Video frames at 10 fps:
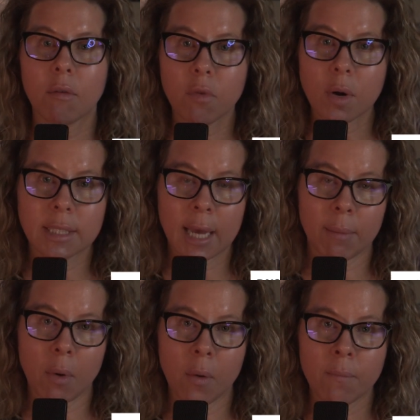For
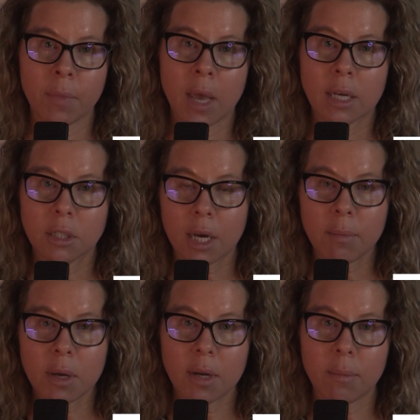example,
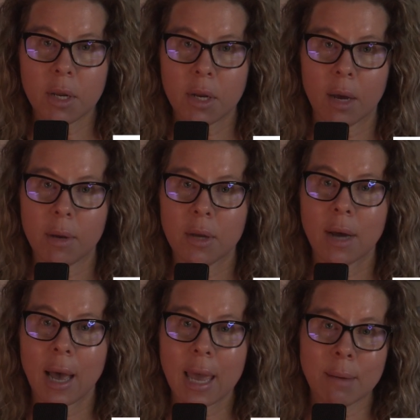
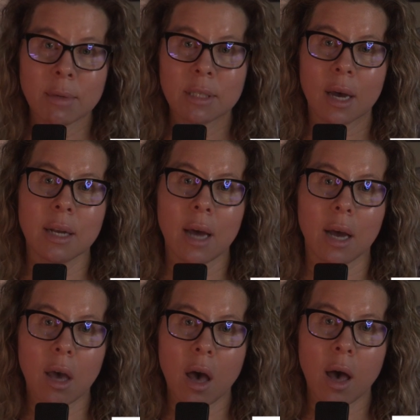
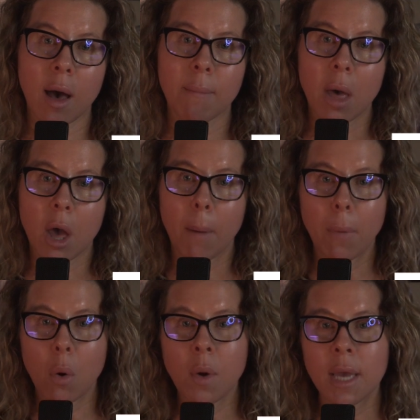www.amazon.com
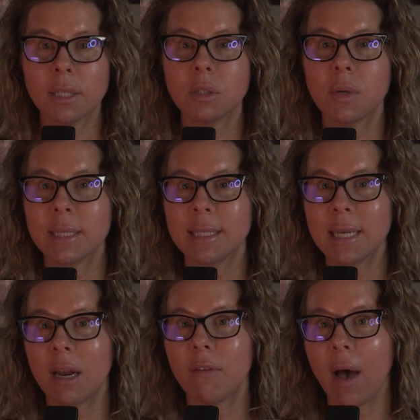points to a
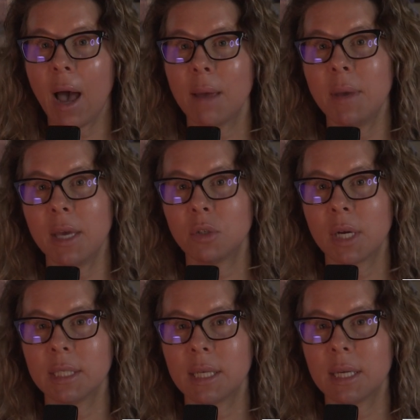set of IP
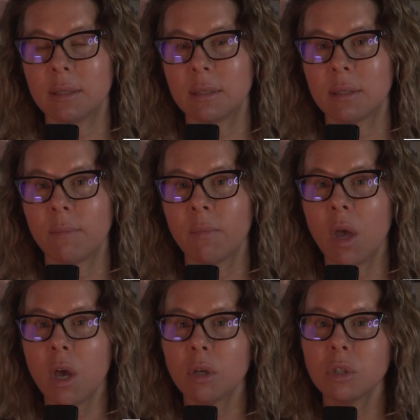addresses.
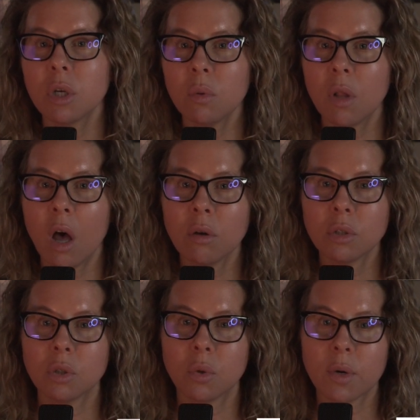So long
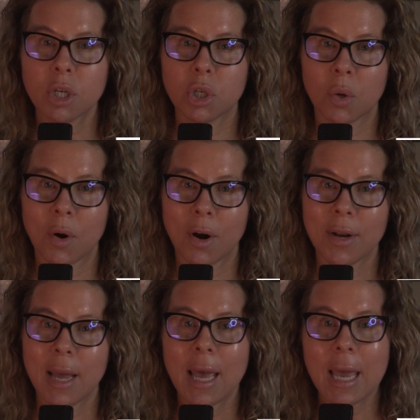story
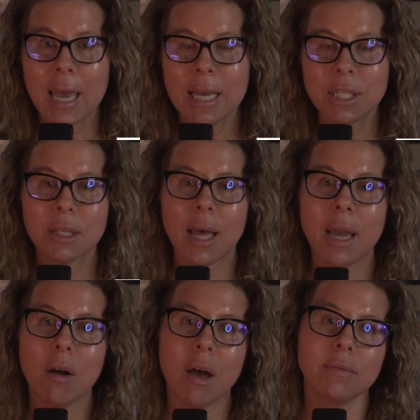short, each
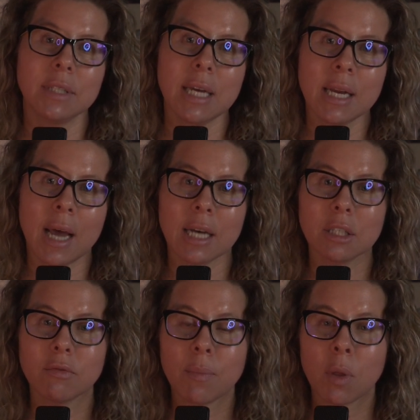layer of
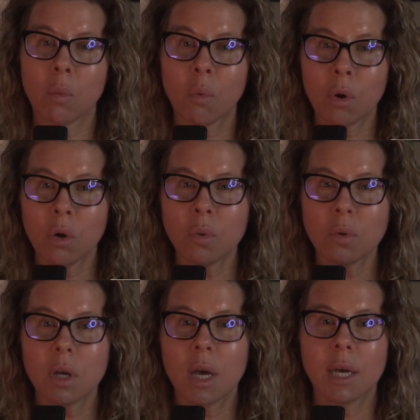DNS from the root,